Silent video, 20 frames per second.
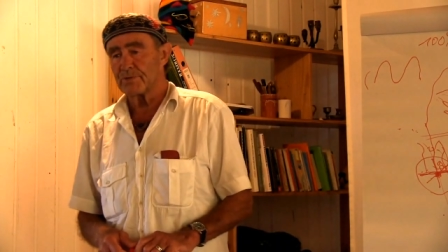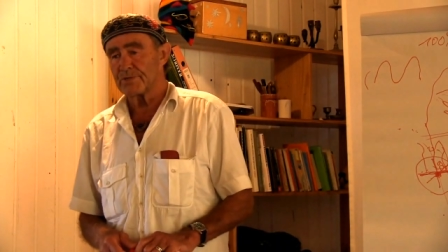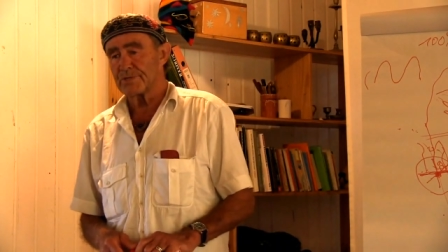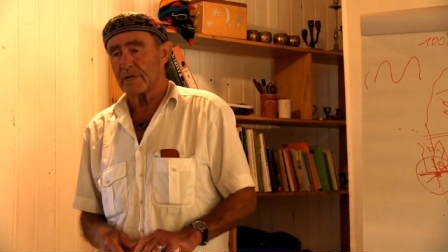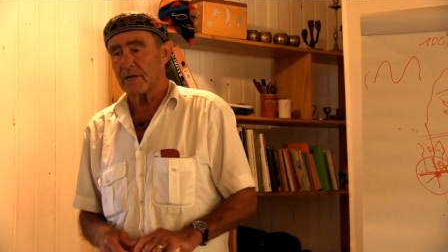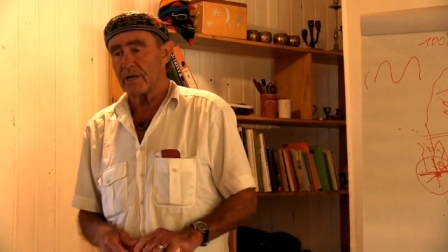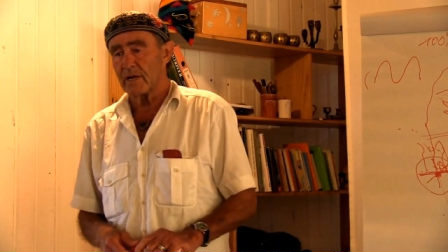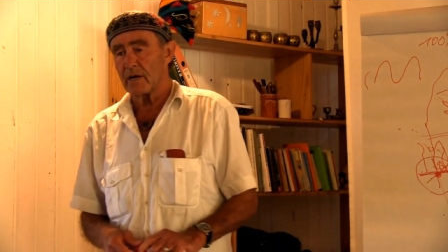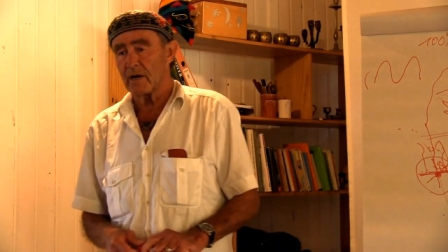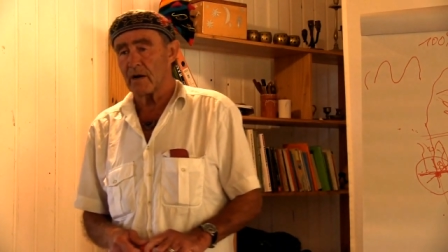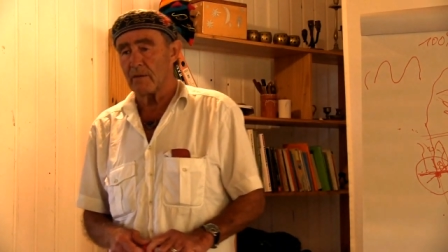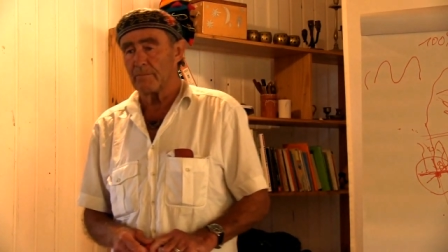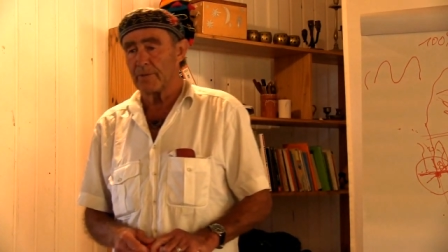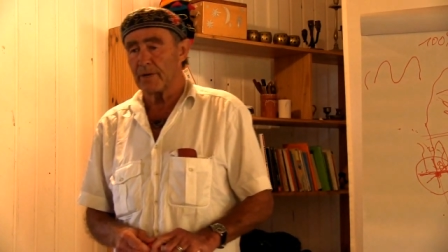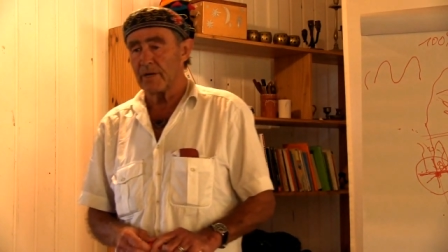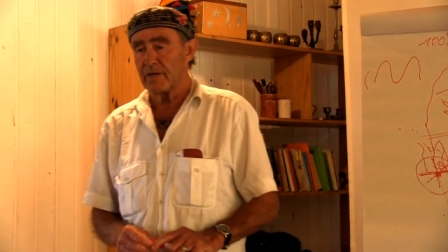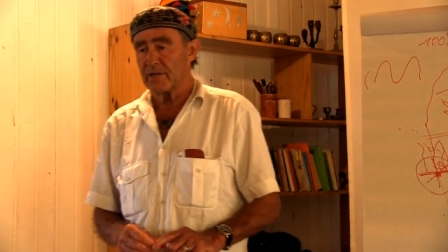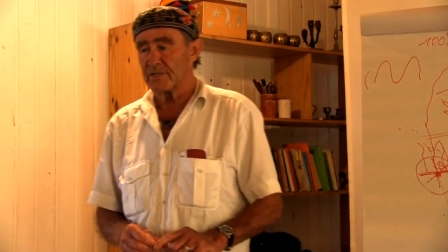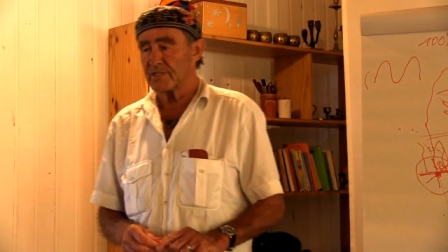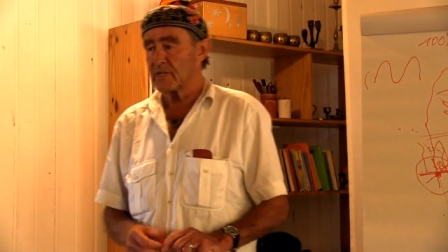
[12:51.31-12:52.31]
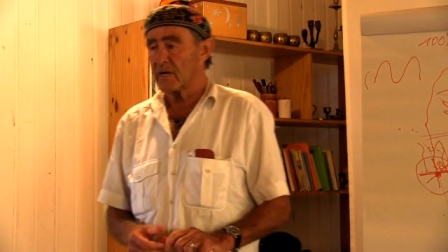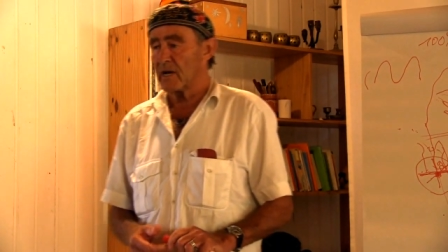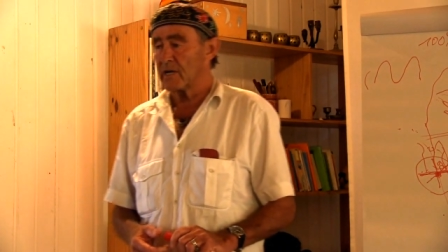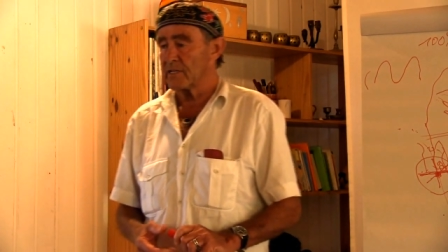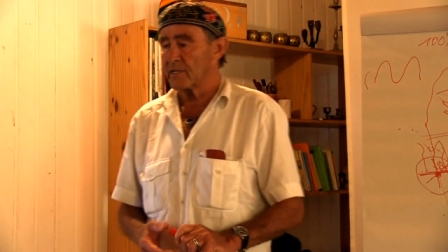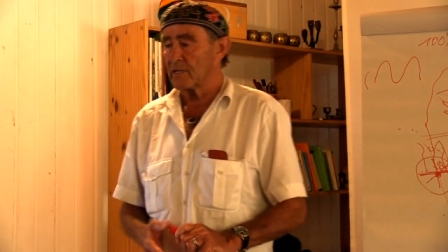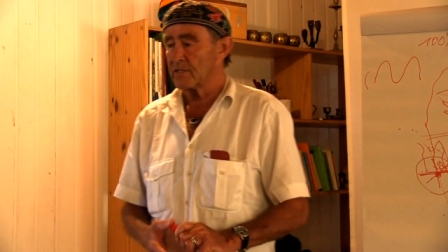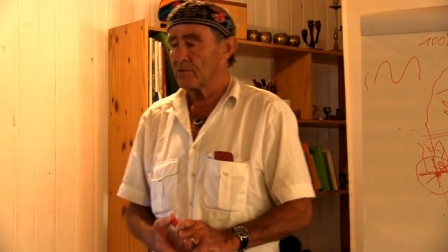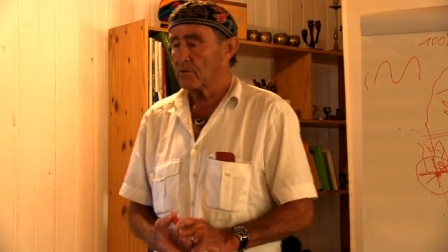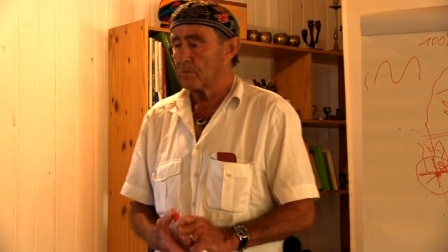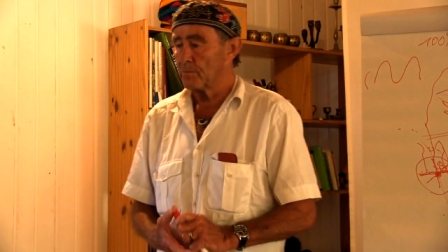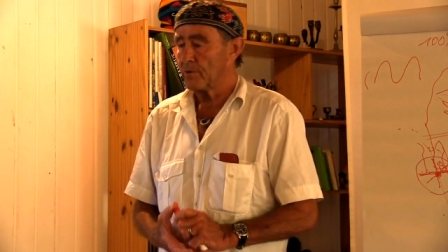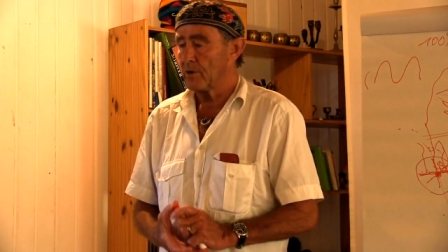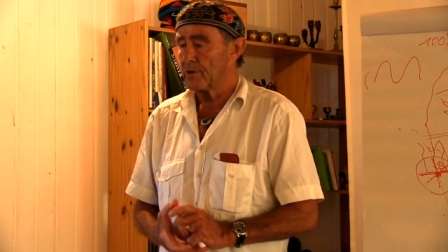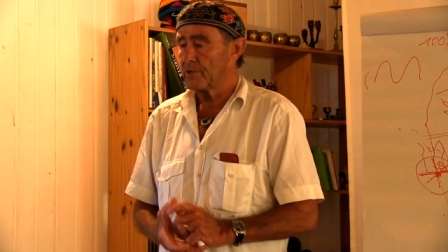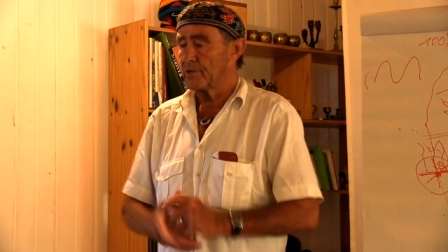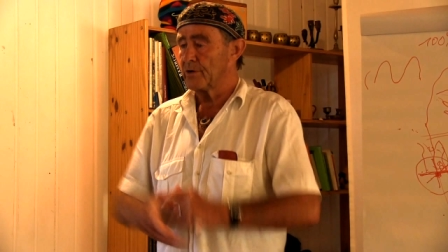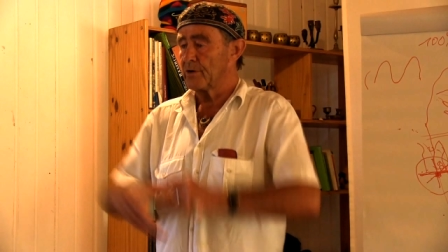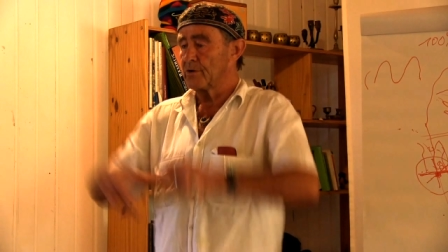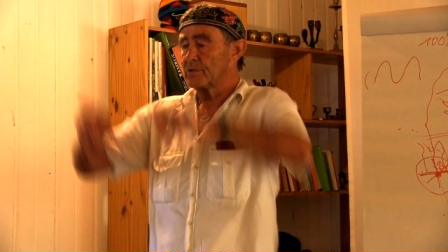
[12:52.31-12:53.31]
steel companies, started to
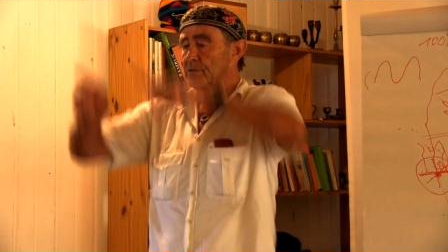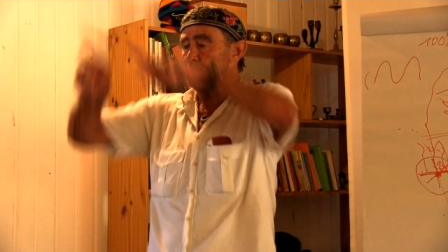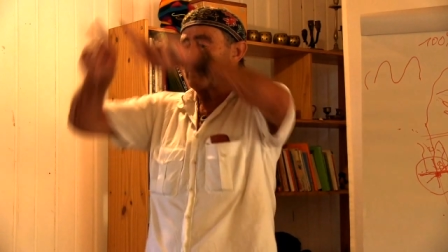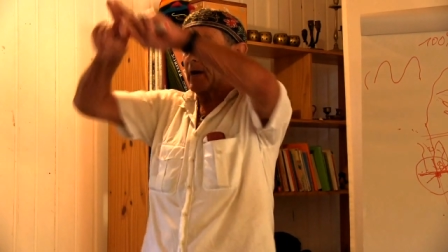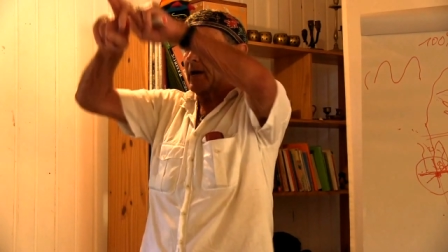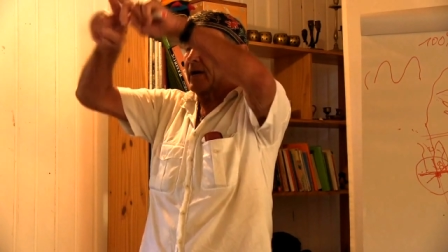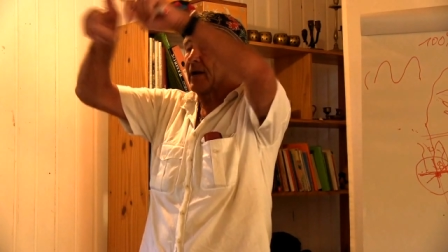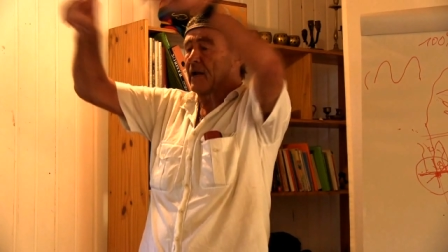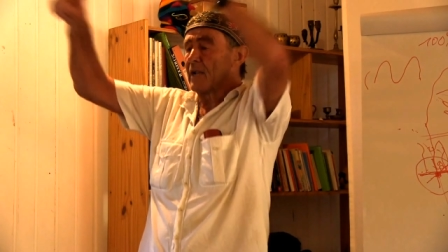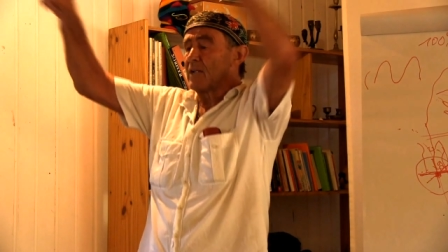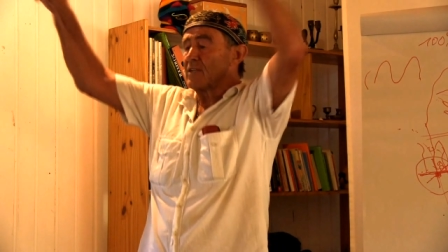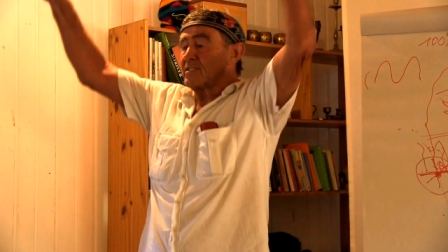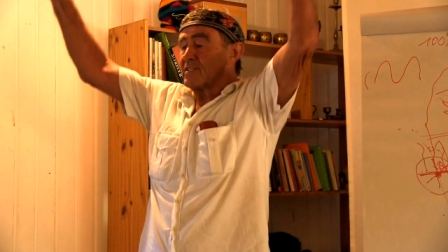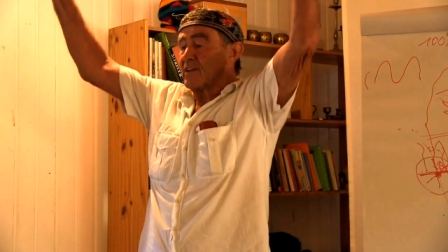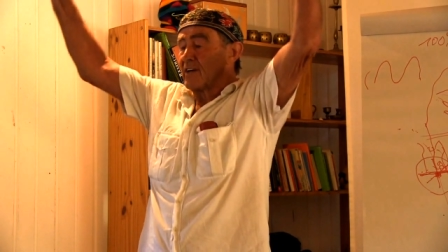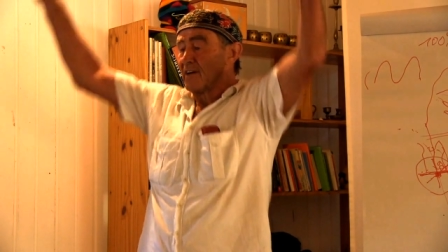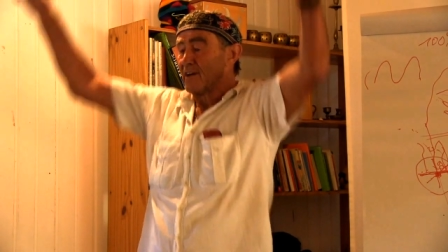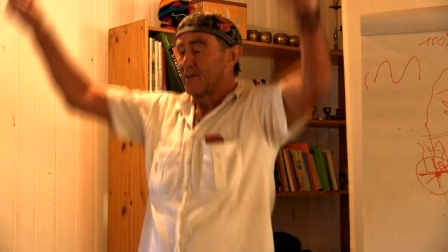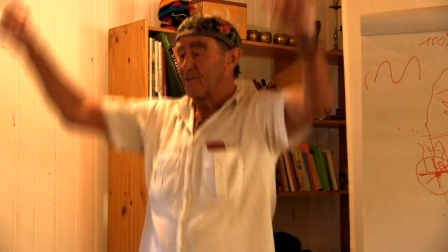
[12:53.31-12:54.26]
produce panels